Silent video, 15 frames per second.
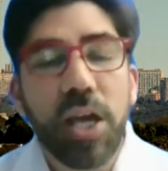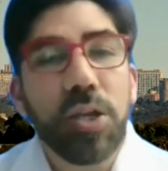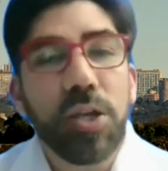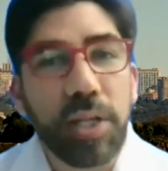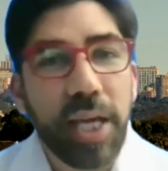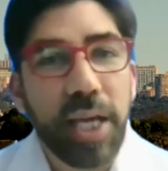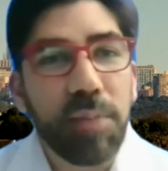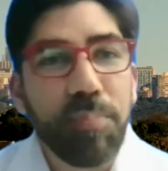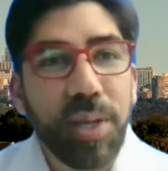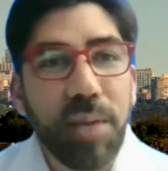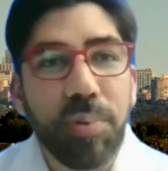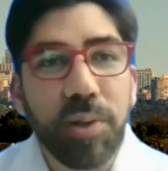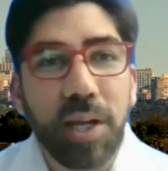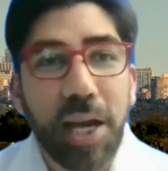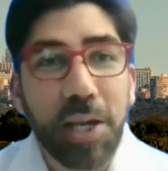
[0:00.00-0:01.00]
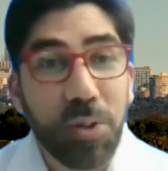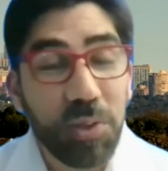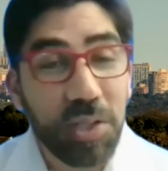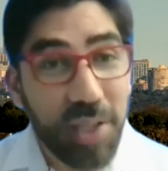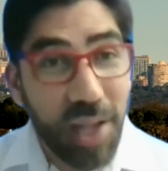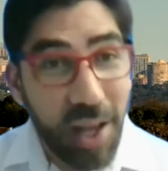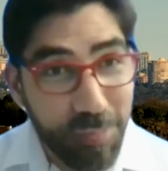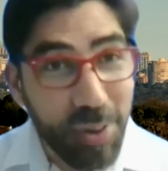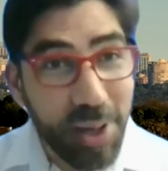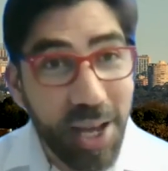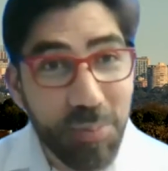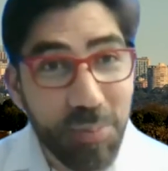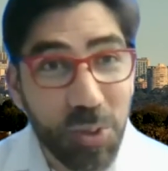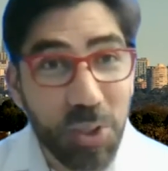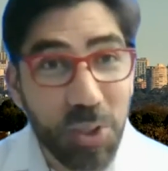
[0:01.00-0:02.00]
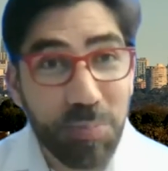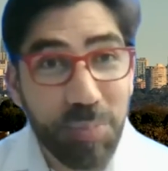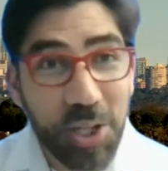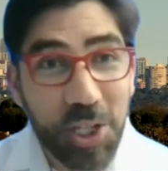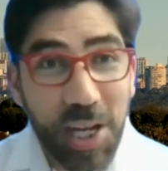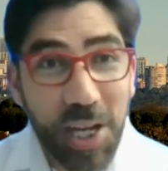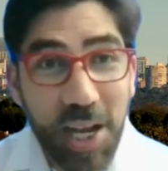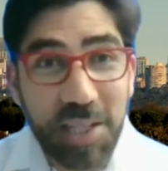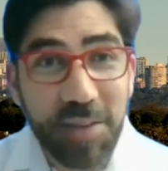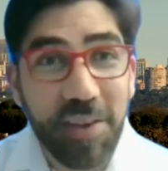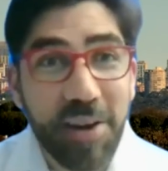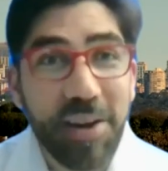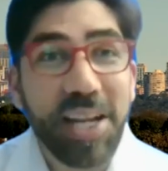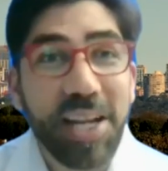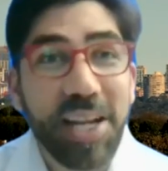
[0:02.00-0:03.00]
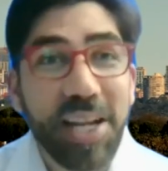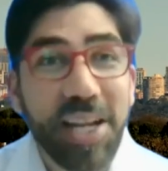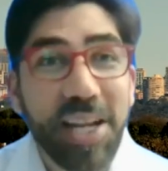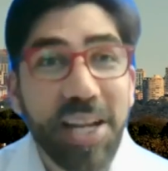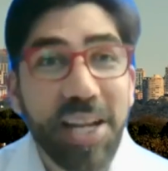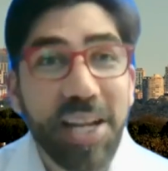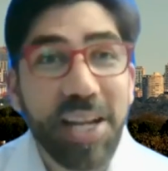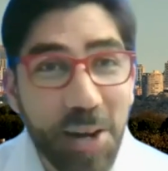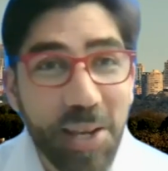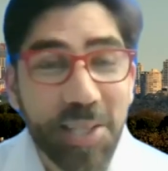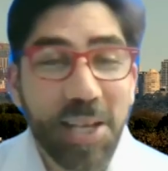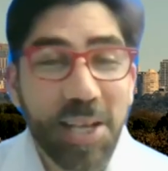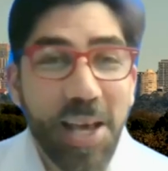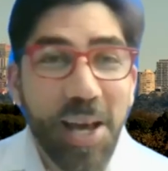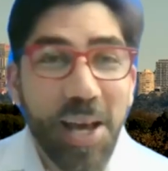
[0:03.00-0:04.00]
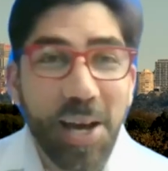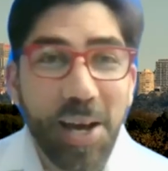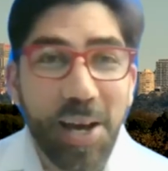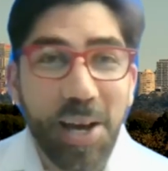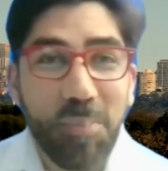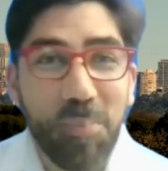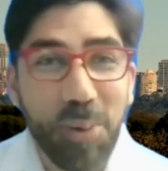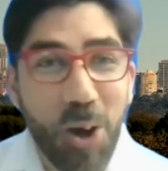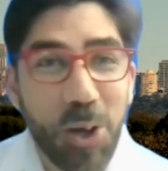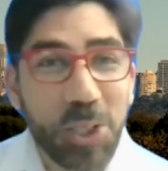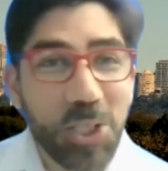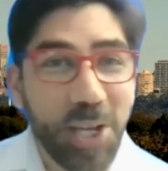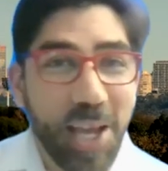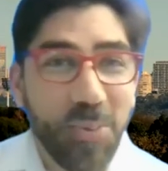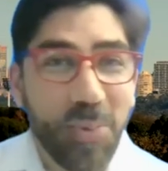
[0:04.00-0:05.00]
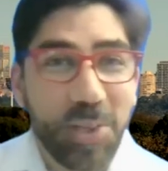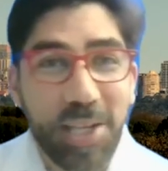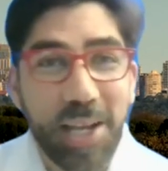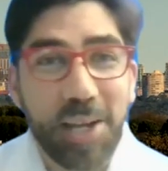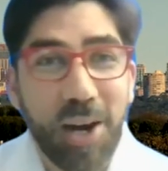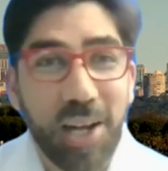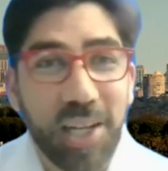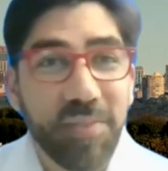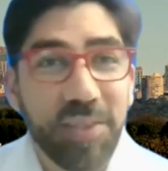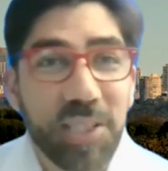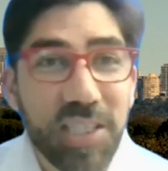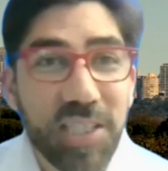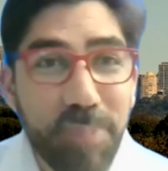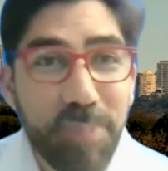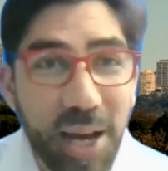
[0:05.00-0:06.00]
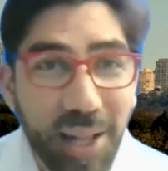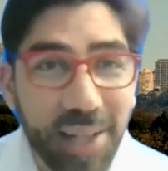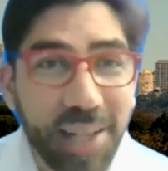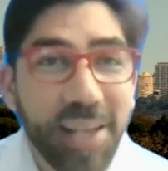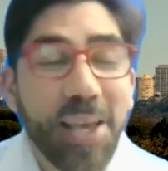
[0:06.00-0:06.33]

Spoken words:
You'd get people like yourself, perhaps, who specialize in very niche areas, blockchain, which I can't even spell,